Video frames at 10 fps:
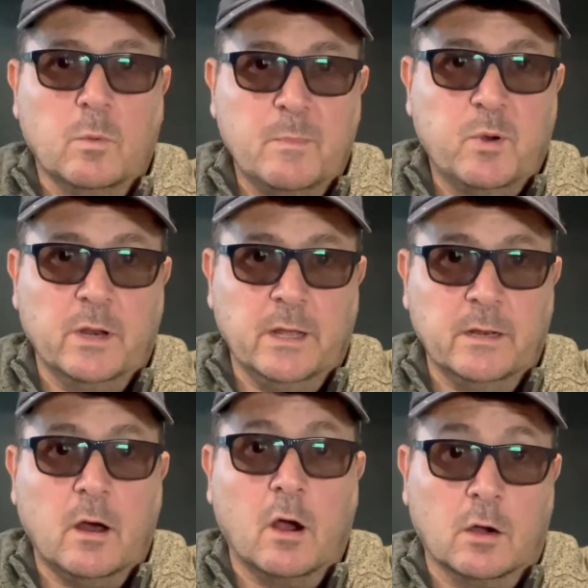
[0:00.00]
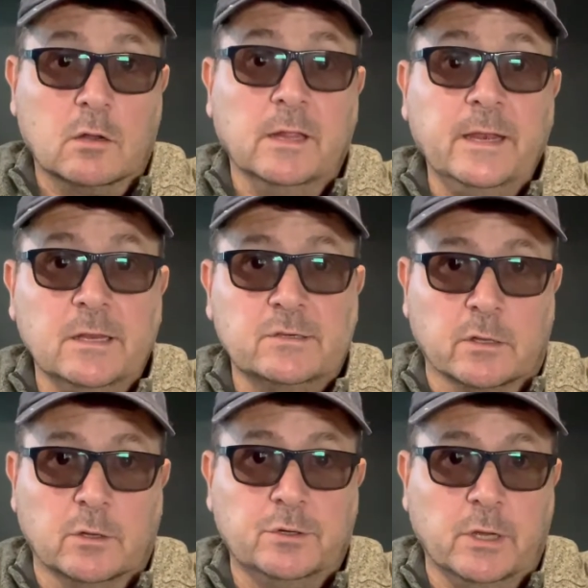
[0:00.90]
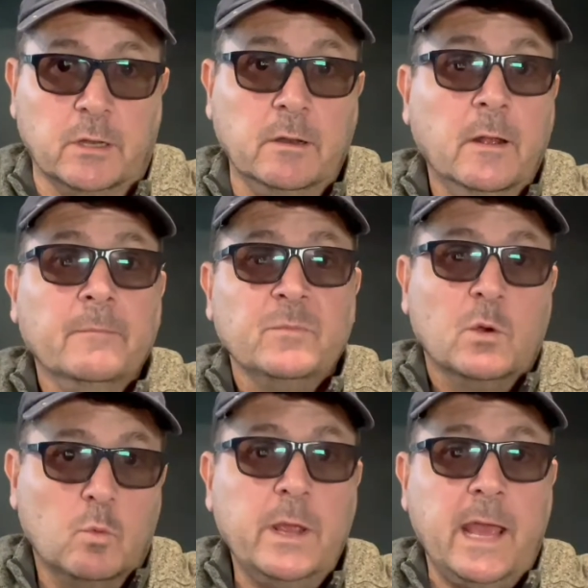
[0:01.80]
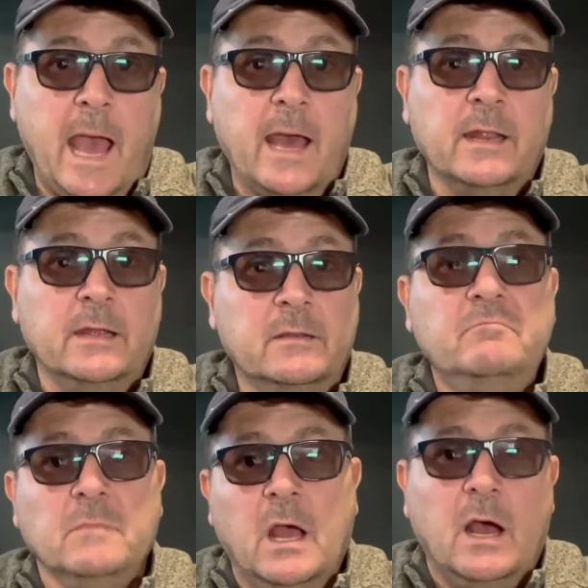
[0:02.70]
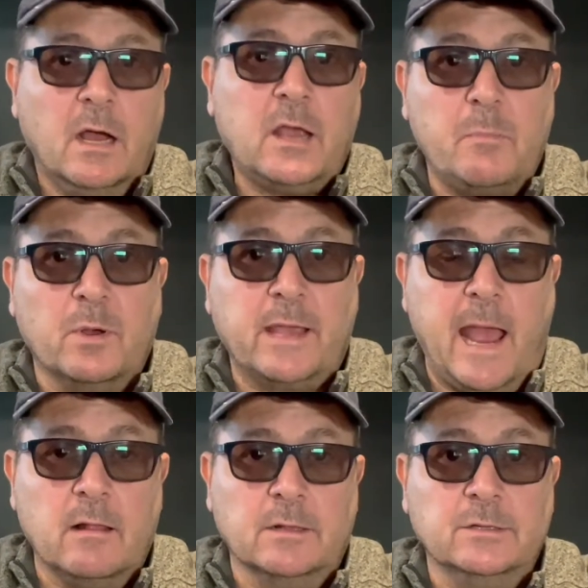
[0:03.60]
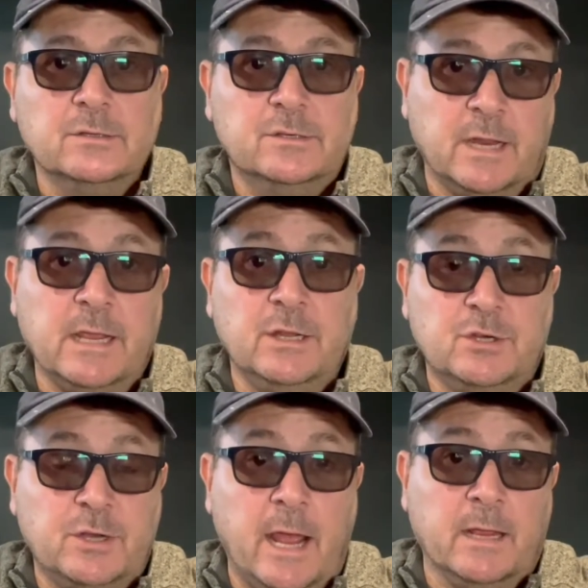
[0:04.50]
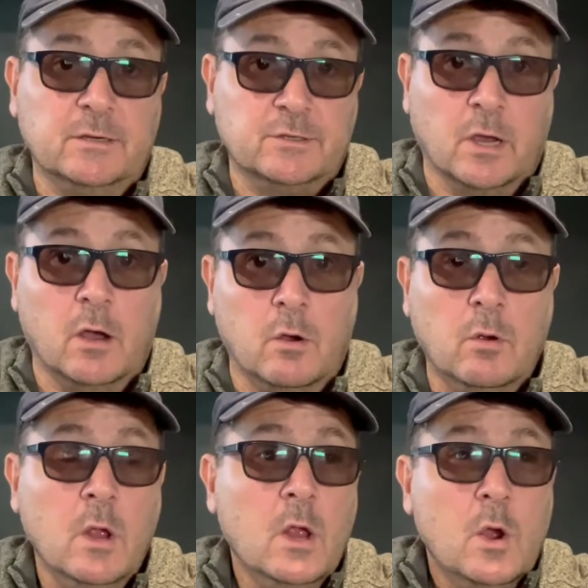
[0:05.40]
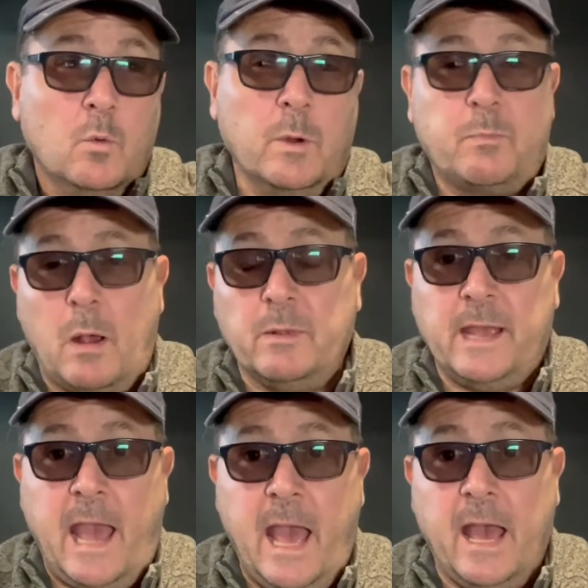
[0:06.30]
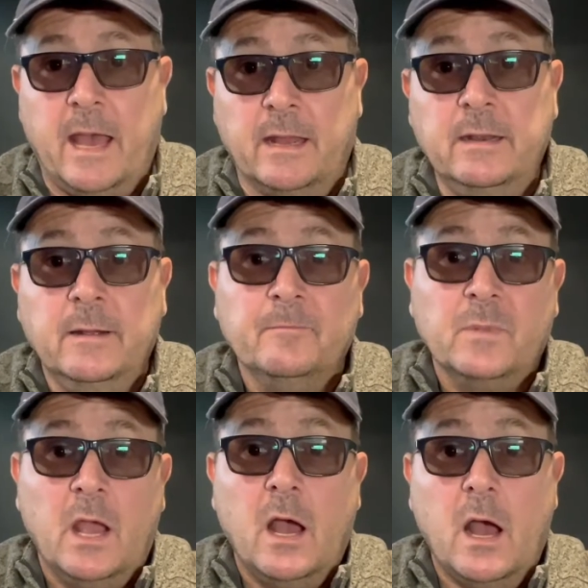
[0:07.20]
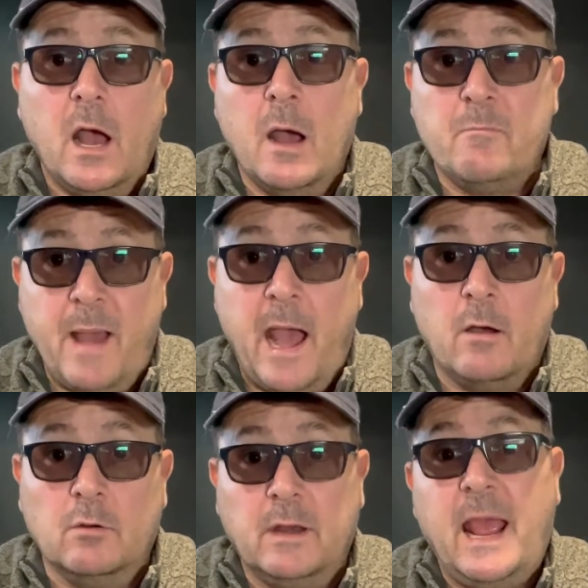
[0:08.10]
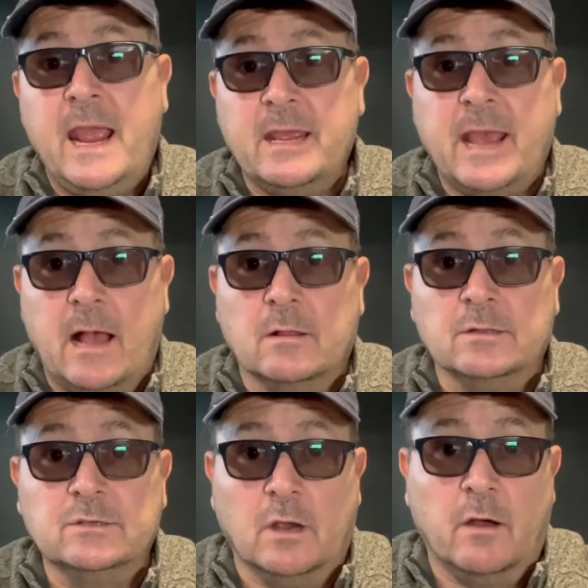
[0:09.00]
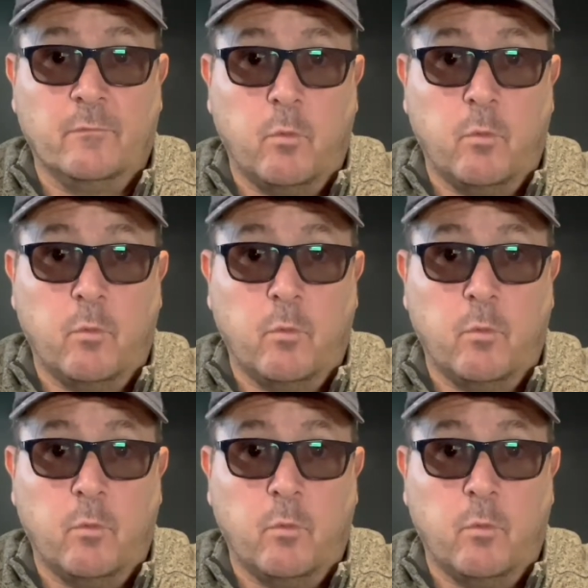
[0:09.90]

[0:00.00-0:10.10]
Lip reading: we put in our cleaning solution, we added a couple gallons to each tank. So we probably had about 8 gallons of